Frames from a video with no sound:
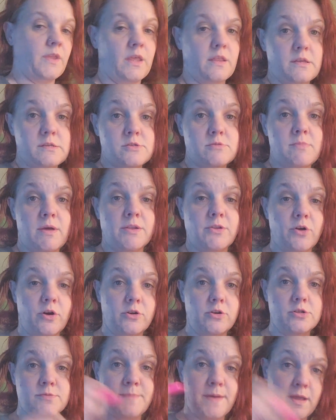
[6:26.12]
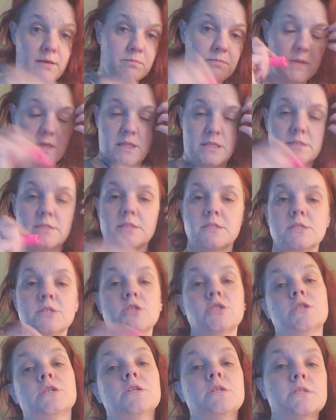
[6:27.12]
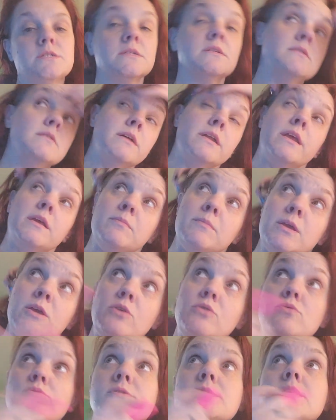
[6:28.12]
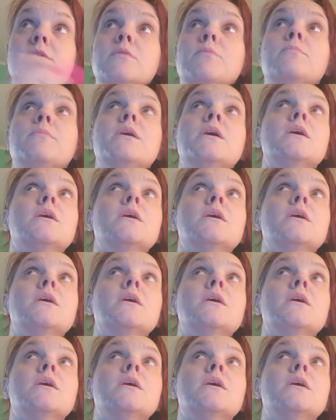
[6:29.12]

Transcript: These are my daughter's paint pens. She is letting me use them.